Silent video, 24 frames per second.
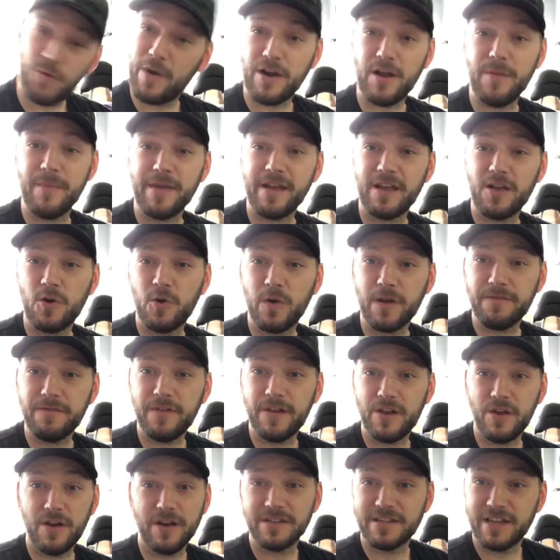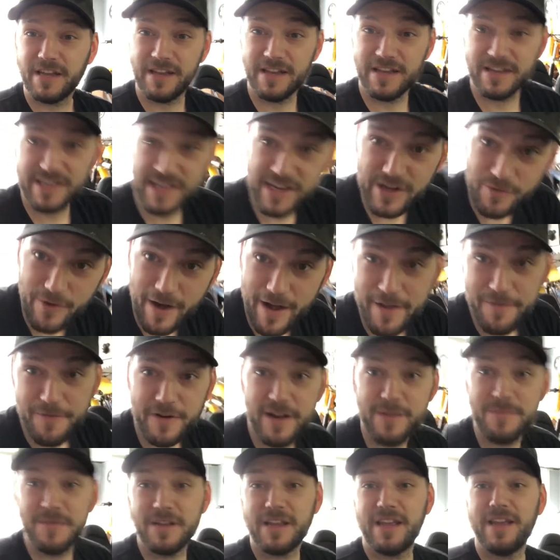why not make a quick video. I was getting this thing ready for
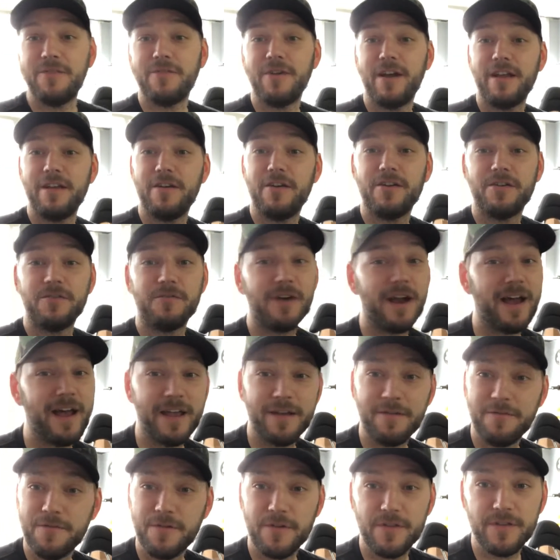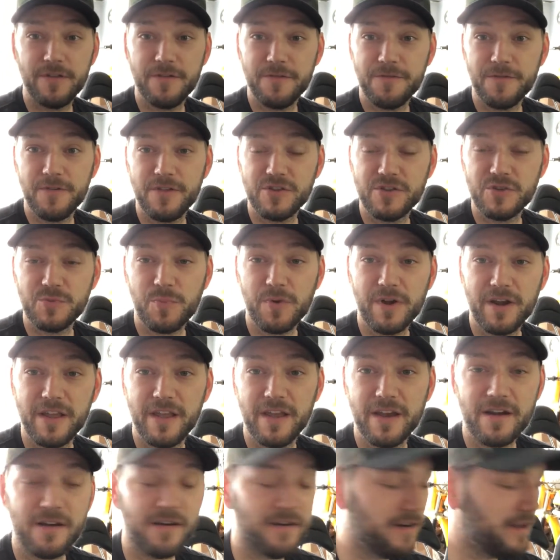him to get ready on a ride for the spring
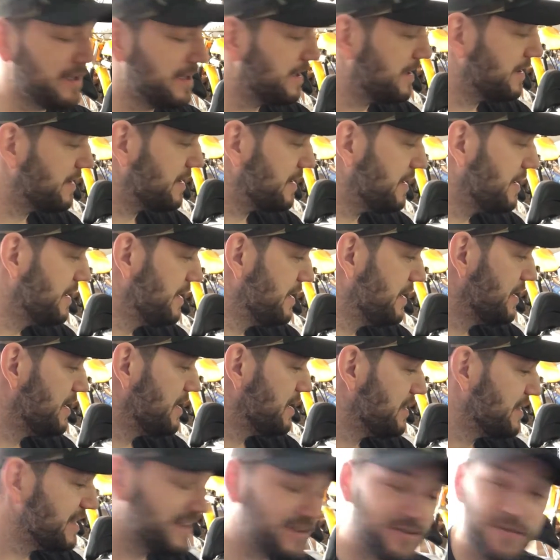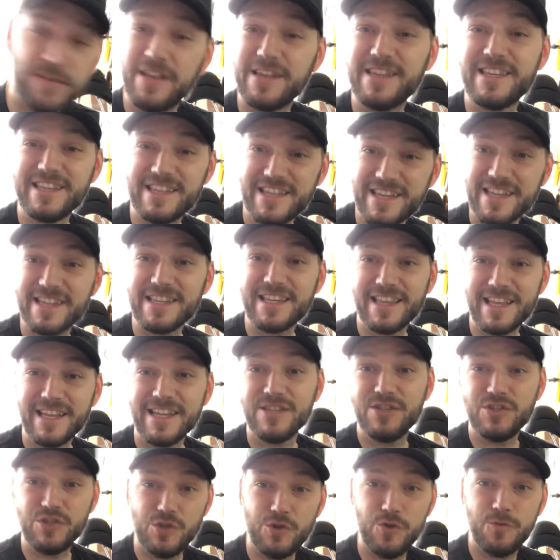here, and these are the 6
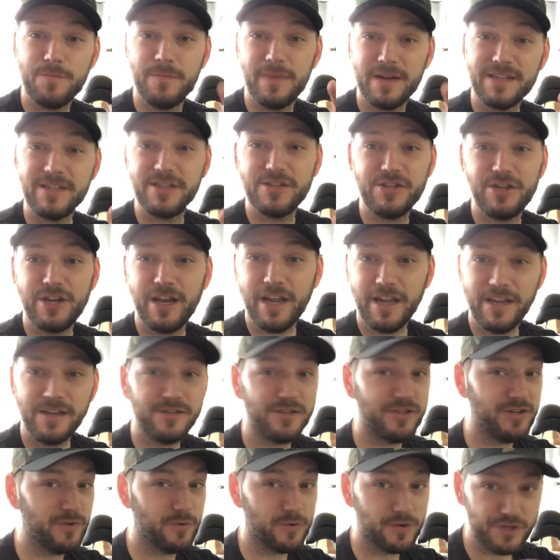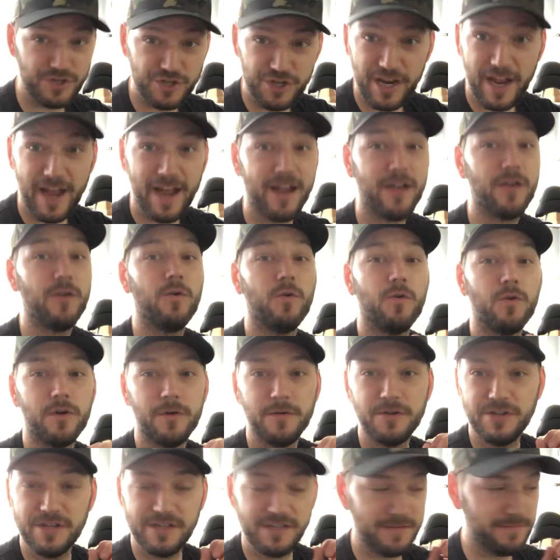things you must change or check
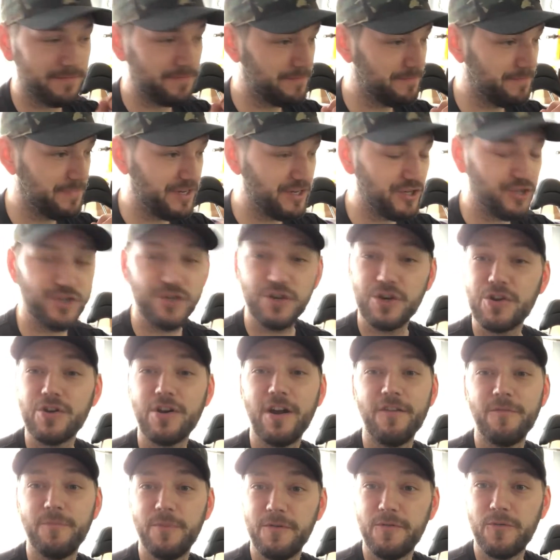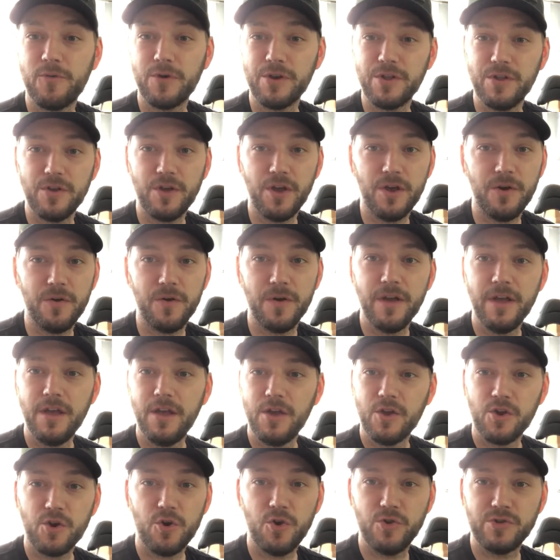or just be sure of before you go
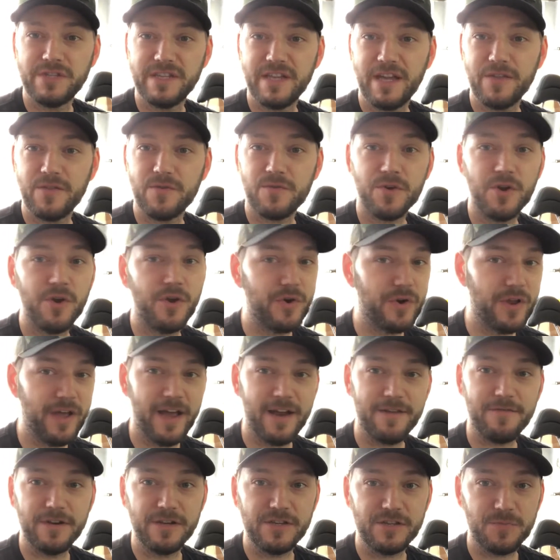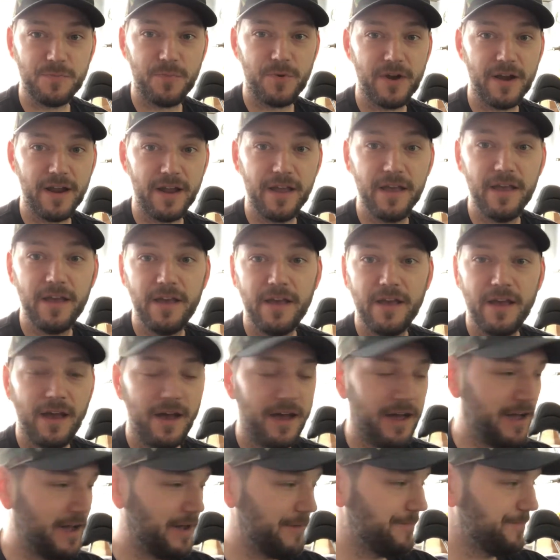cruising down the road every spring.
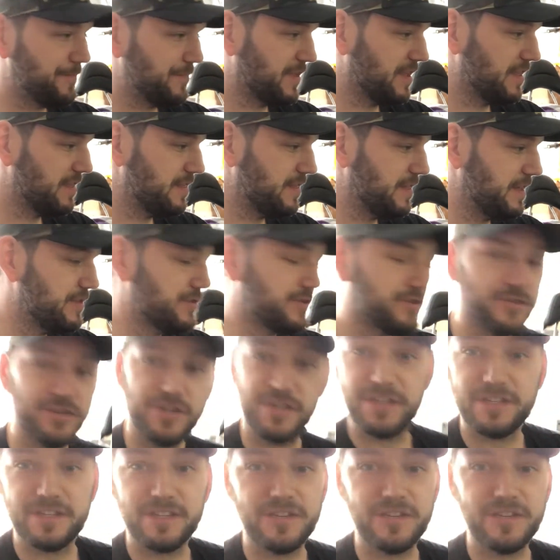These are just